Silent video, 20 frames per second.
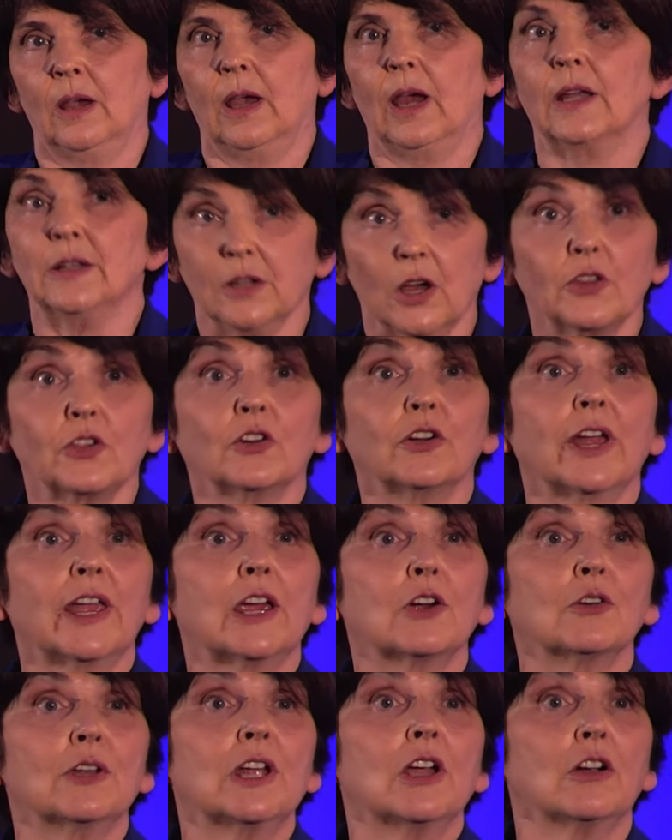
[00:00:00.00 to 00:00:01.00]
Another
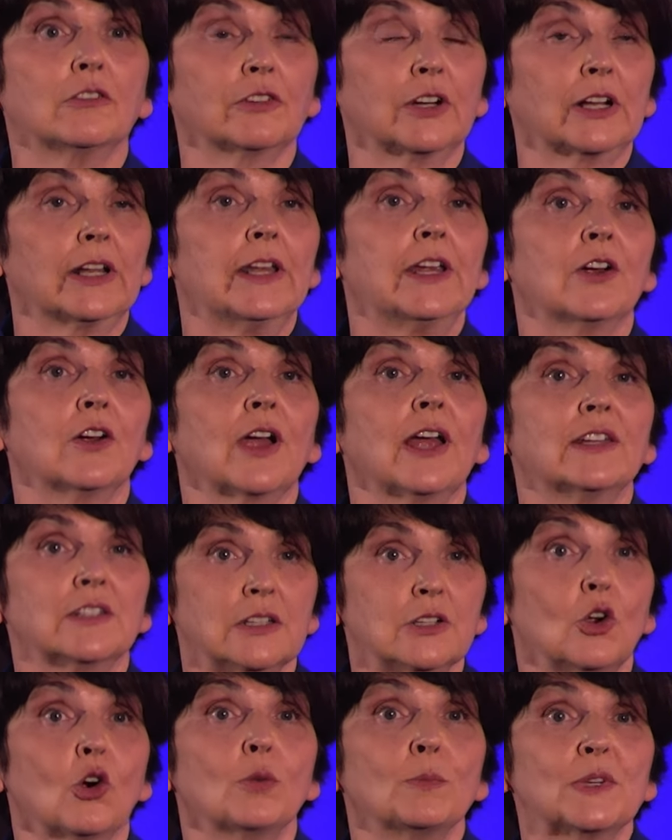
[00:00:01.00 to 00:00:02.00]
area of clear and
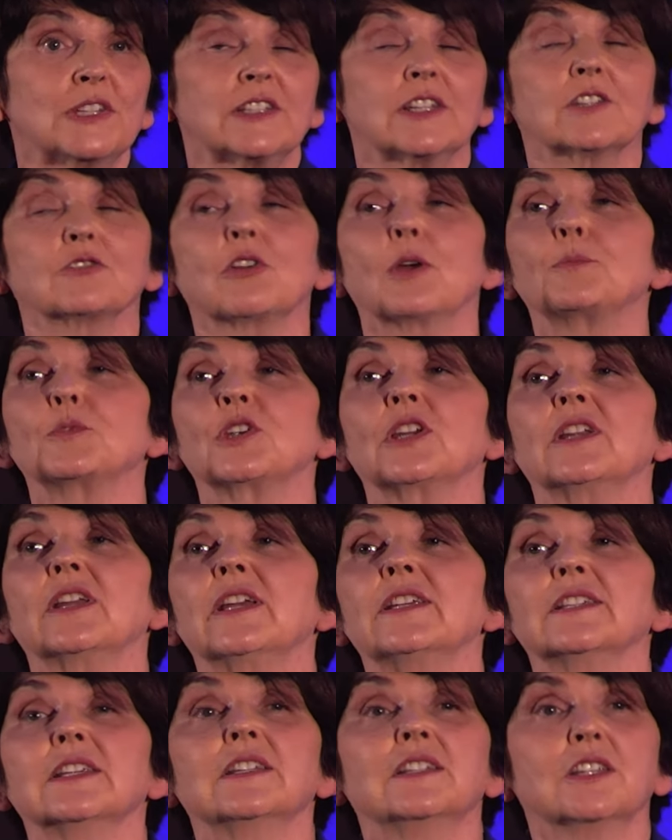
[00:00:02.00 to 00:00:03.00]
enormous disruption
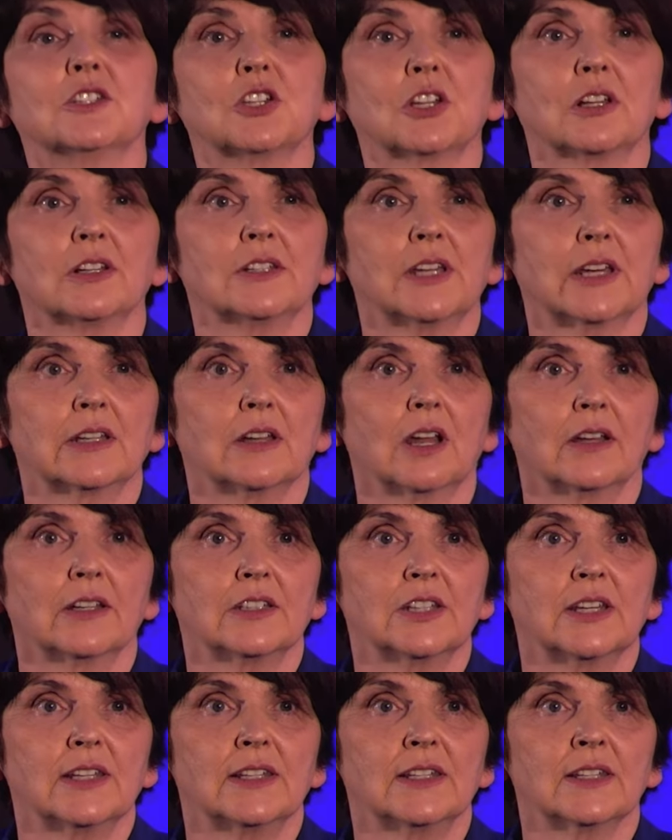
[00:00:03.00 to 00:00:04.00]
is in digital
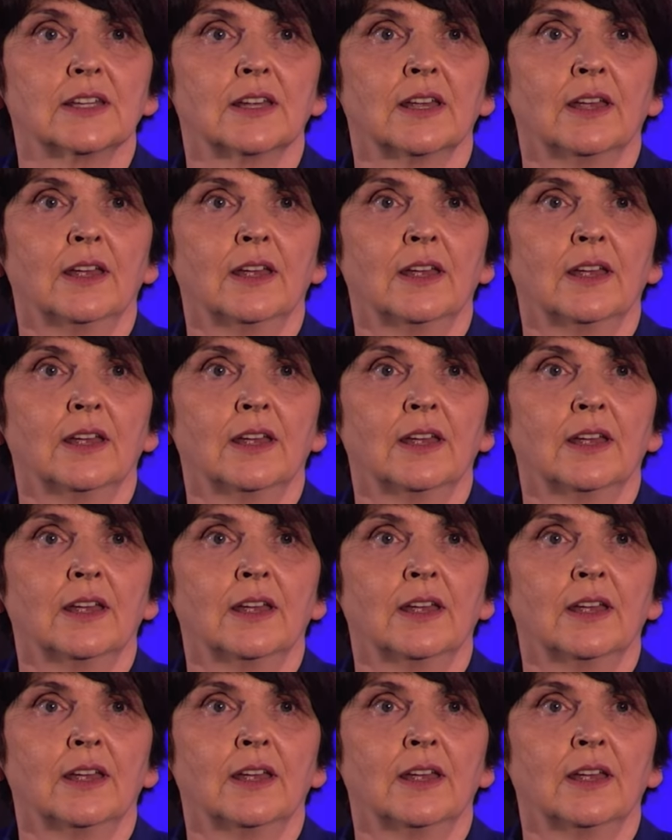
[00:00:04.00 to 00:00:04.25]
technologies,